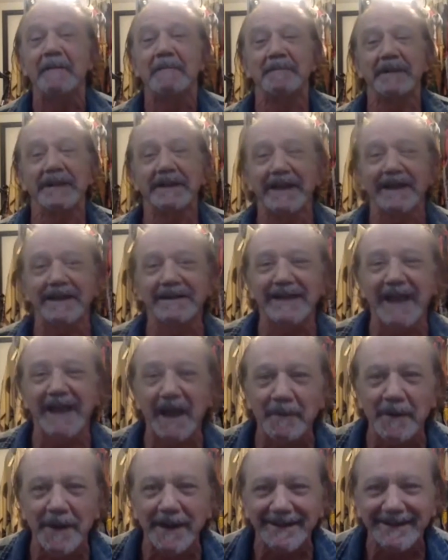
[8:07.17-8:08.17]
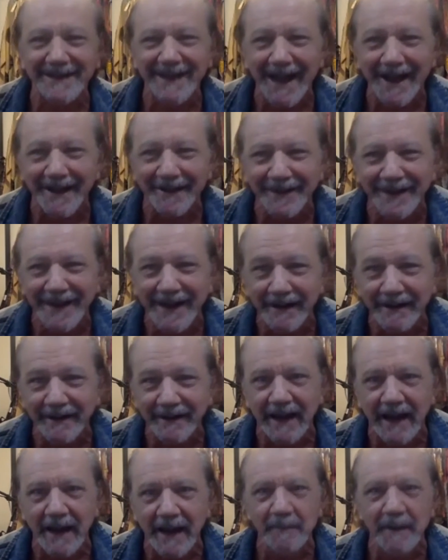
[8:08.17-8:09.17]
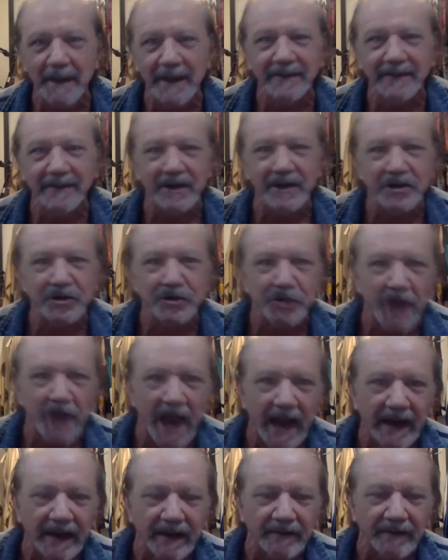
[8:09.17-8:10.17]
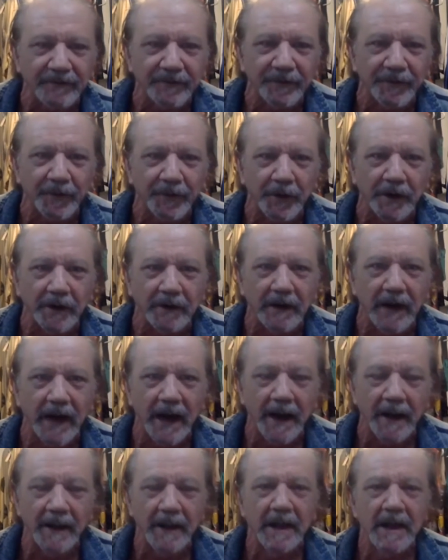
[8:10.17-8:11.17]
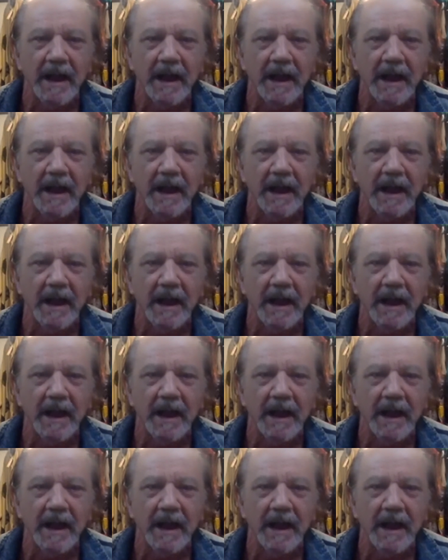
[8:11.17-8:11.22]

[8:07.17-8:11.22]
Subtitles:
because I went down there and I made this jacket for